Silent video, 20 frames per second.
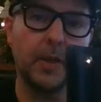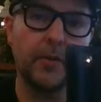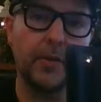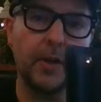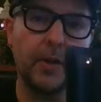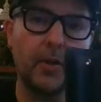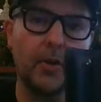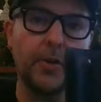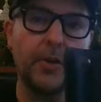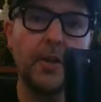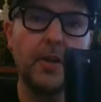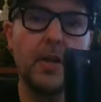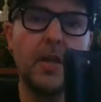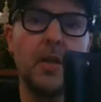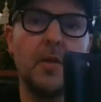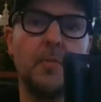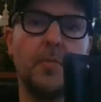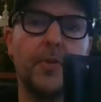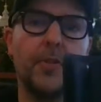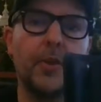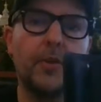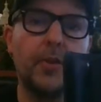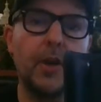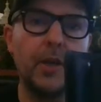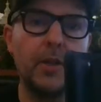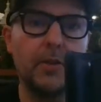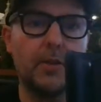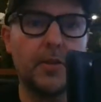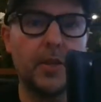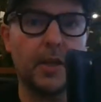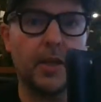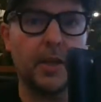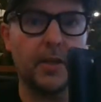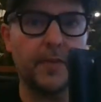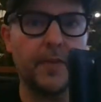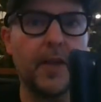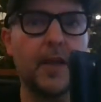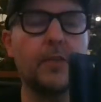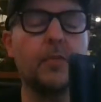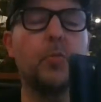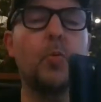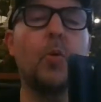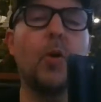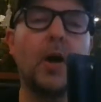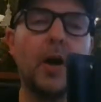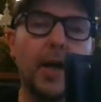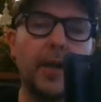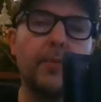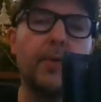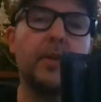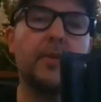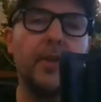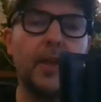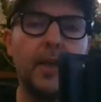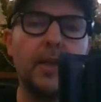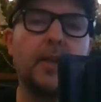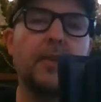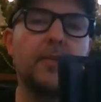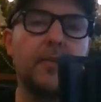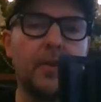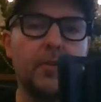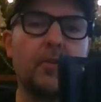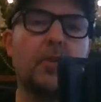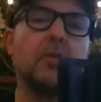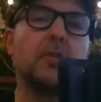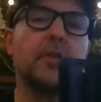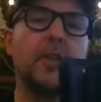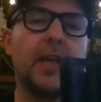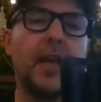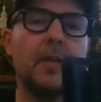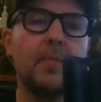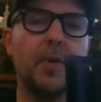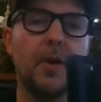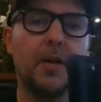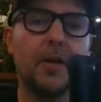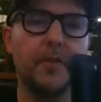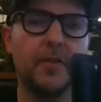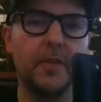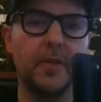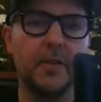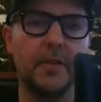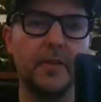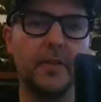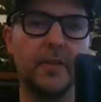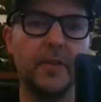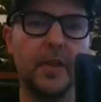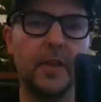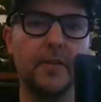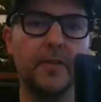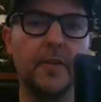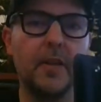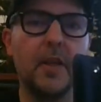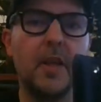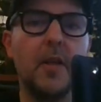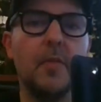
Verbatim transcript: going on. But the great thing is, and that's why we're taking so long to get past 30 cents.